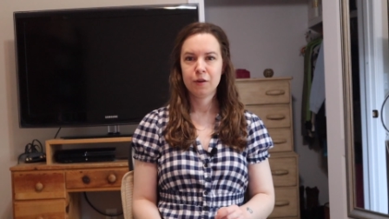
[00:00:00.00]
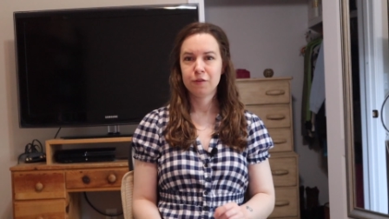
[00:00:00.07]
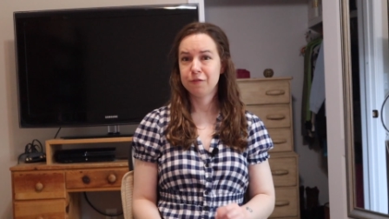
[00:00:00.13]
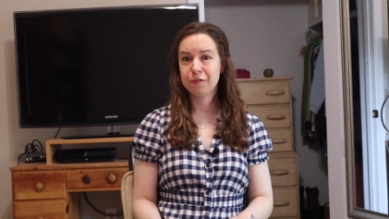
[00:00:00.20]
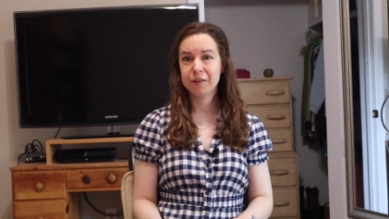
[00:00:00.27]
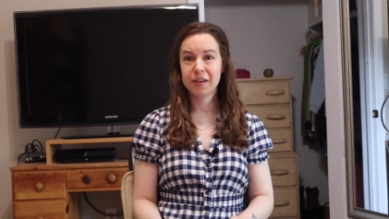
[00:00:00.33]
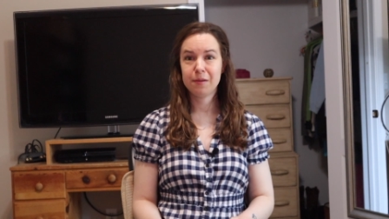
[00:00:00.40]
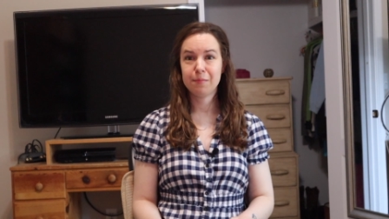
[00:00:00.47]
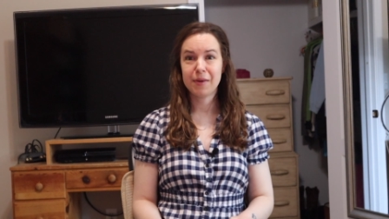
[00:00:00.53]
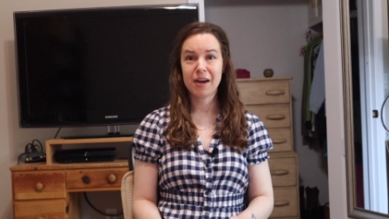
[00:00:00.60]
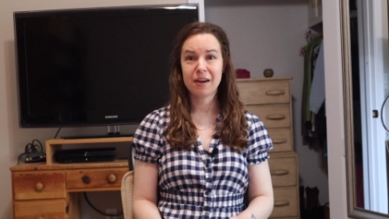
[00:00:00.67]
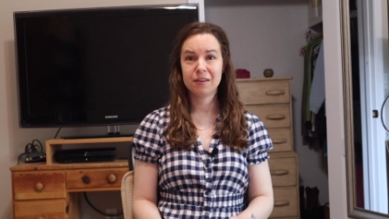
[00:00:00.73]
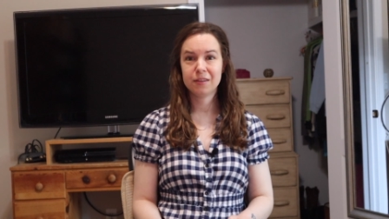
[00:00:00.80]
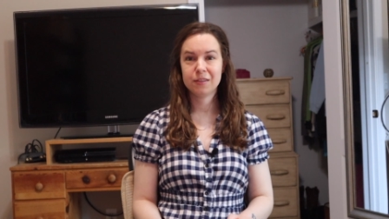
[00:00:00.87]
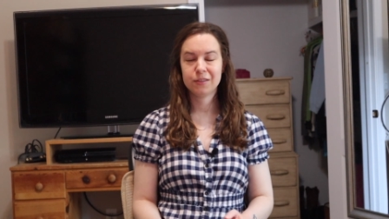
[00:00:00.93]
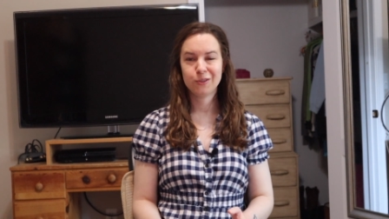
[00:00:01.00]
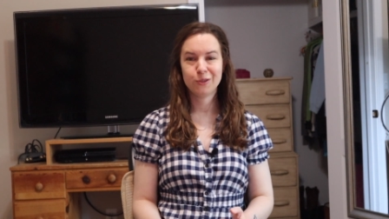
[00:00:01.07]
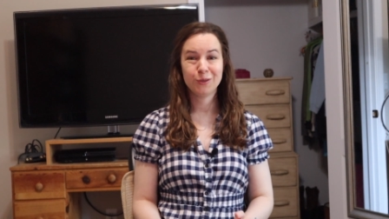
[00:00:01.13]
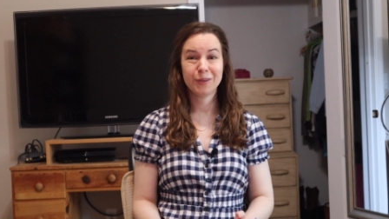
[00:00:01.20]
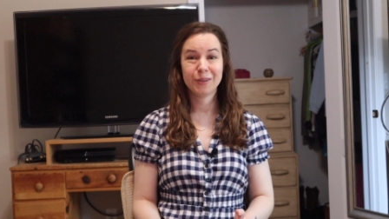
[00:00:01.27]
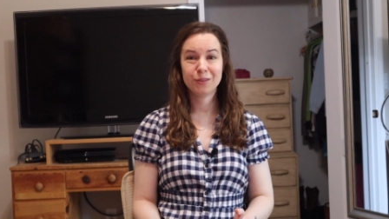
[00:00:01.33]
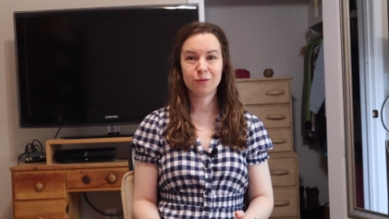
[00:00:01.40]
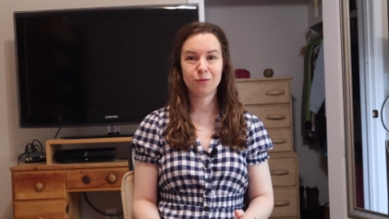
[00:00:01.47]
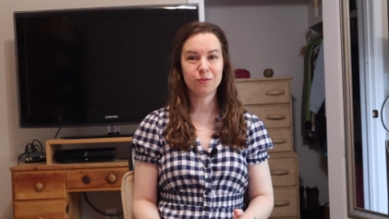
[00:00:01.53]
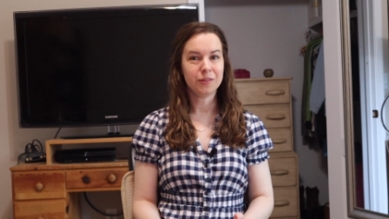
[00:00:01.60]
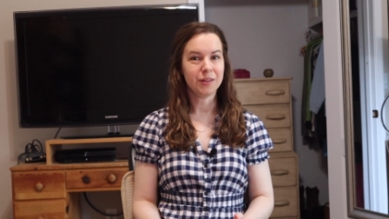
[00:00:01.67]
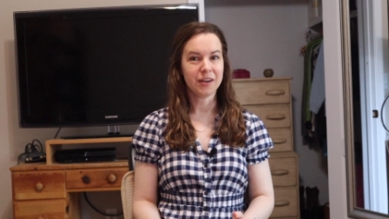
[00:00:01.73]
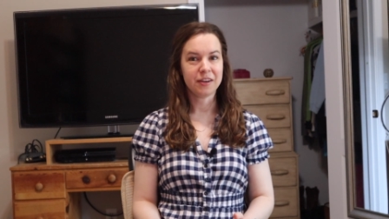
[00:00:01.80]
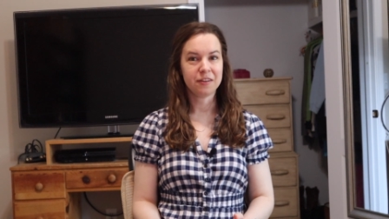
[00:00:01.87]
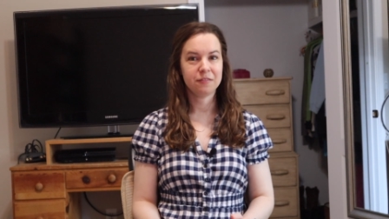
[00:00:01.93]
Fred Maddux took his own
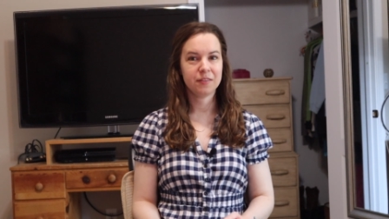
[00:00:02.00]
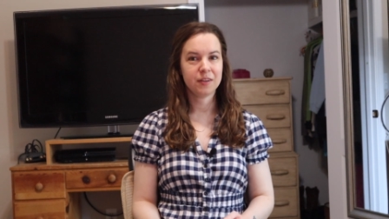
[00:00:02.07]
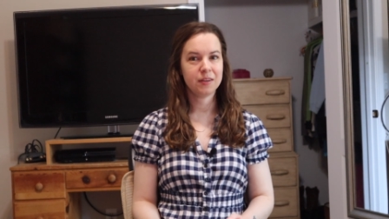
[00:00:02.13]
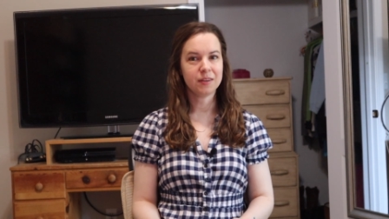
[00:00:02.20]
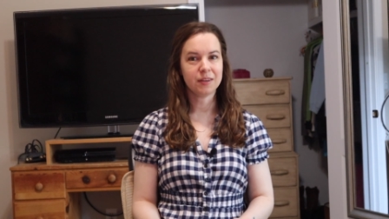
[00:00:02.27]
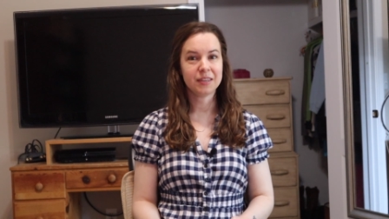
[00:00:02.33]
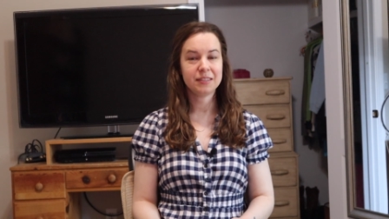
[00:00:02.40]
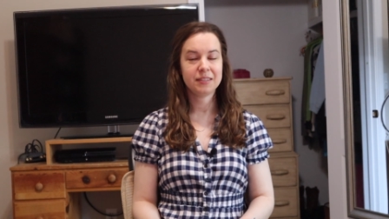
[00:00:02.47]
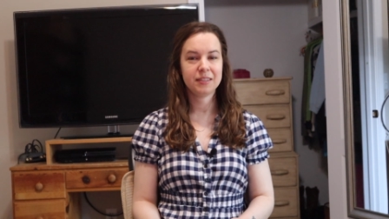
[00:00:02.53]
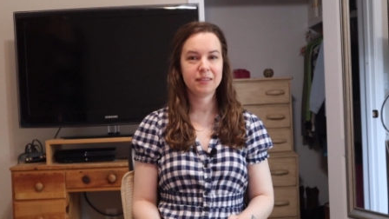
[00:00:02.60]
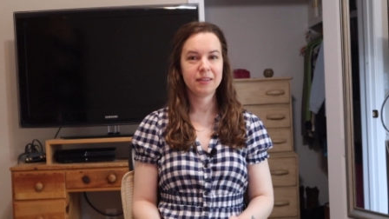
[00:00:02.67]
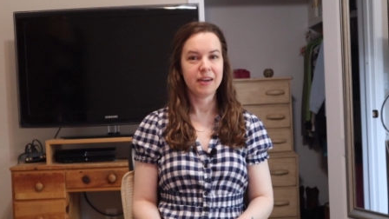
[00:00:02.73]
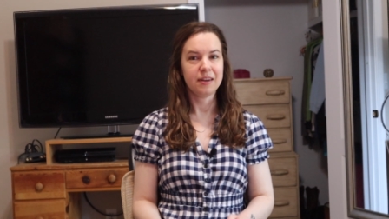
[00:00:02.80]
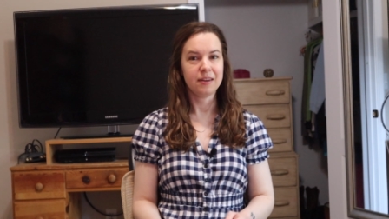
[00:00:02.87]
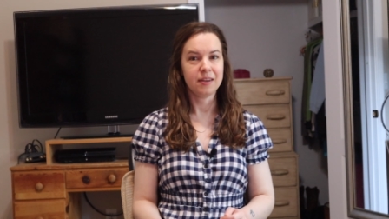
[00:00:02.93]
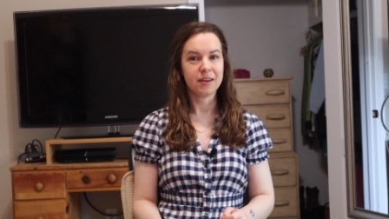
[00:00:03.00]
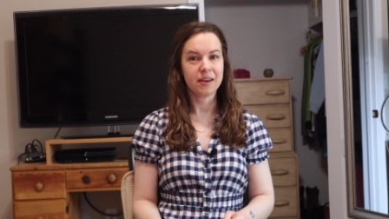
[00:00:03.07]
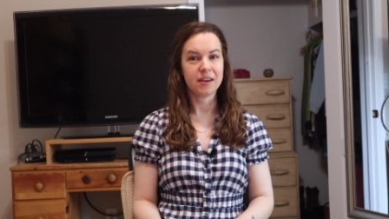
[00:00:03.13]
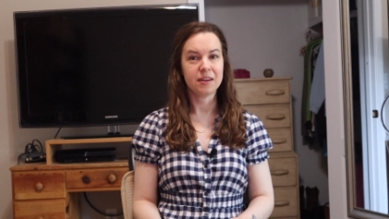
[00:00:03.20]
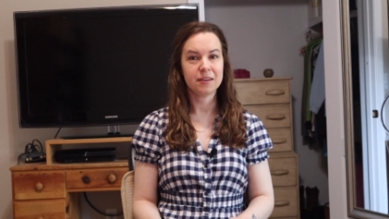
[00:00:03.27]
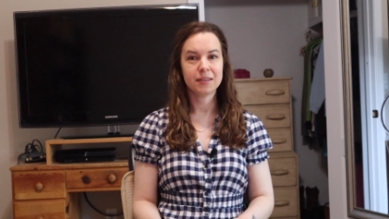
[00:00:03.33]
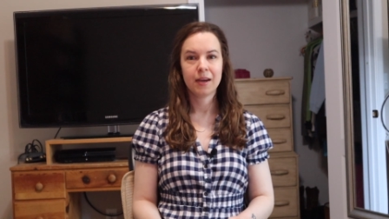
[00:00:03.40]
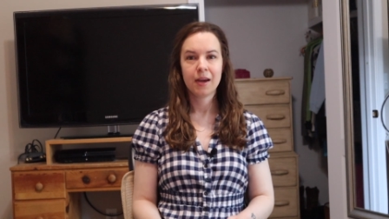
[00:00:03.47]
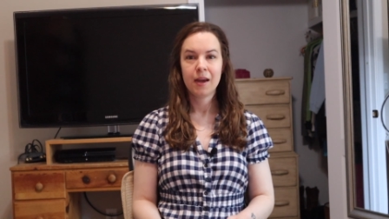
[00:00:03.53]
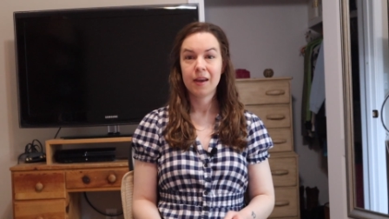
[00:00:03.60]
life in 1988,